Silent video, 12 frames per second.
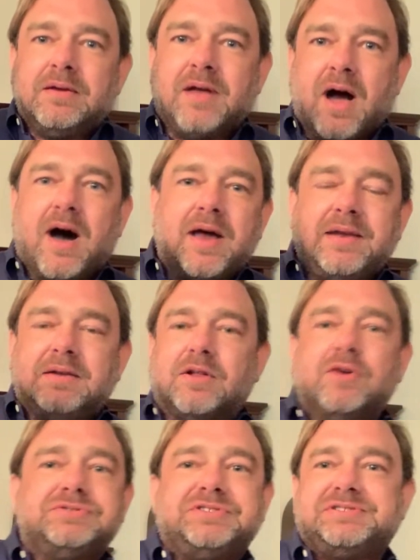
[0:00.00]
God had
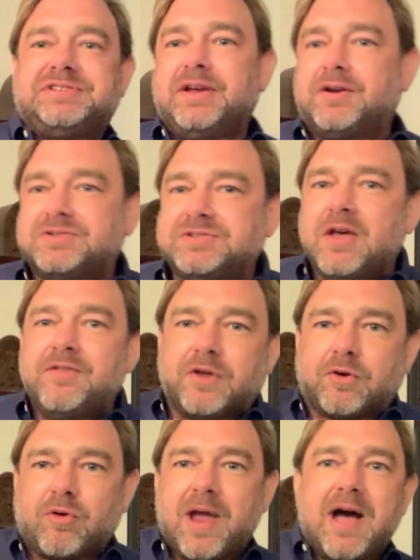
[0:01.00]
closed his ears.
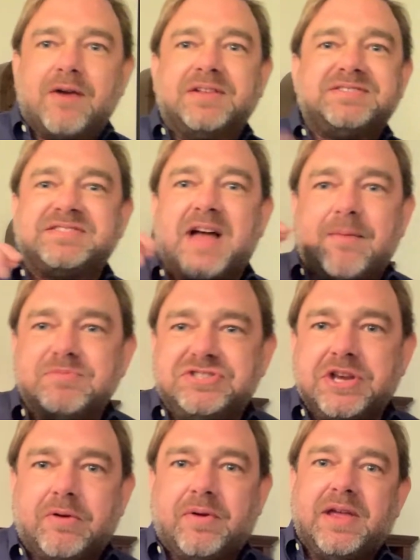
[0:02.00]
The crowd had stopped
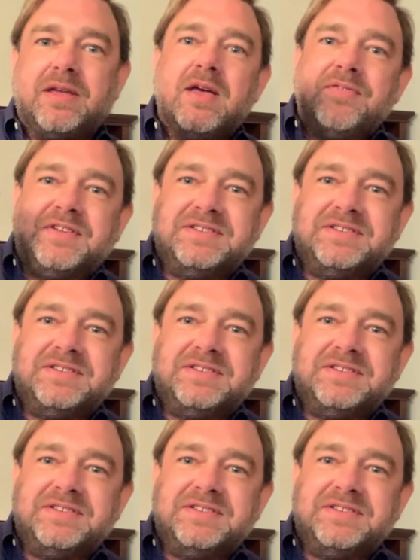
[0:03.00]
jeering.